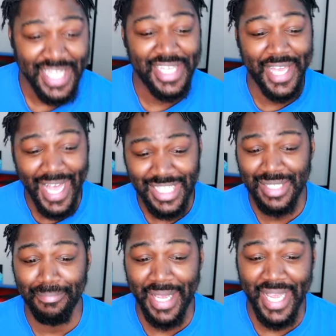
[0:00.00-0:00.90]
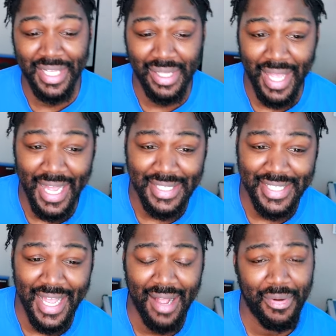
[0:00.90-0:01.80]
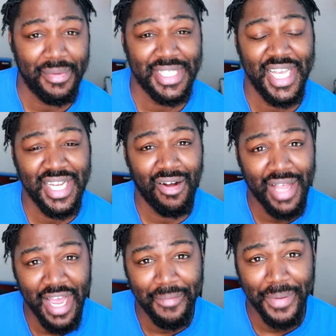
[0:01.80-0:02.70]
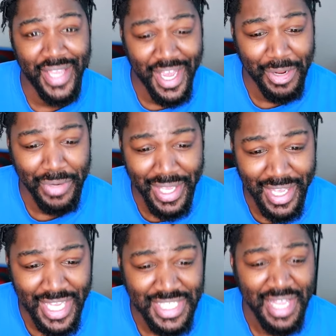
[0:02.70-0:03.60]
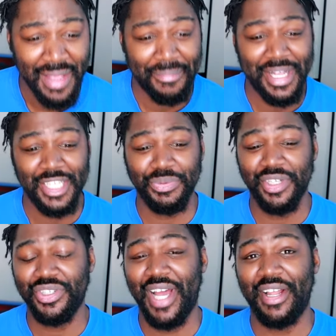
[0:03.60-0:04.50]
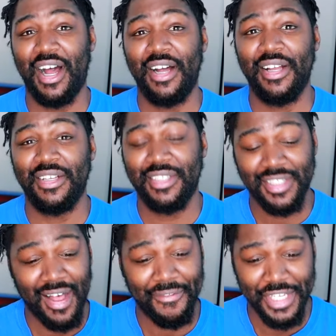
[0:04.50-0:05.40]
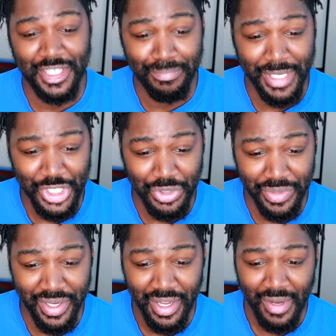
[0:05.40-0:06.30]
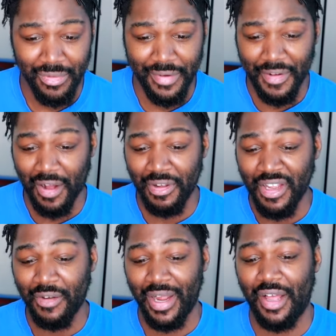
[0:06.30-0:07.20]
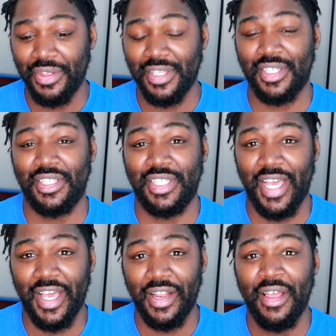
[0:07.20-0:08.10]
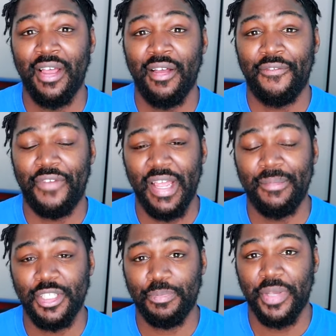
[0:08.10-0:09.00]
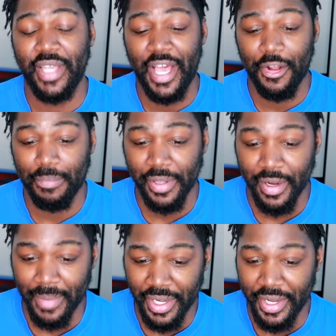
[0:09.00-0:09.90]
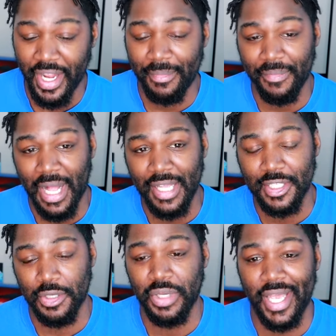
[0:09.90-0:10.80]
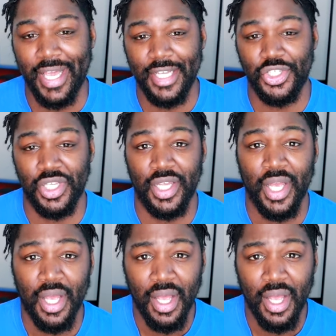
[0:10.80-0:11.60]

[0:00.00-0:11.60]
Yes, man, last time we was hitting all kind of piano keys because we were trying to uh, solve this mystery revolving around this dead famous piano player by the name of Aso Keiji.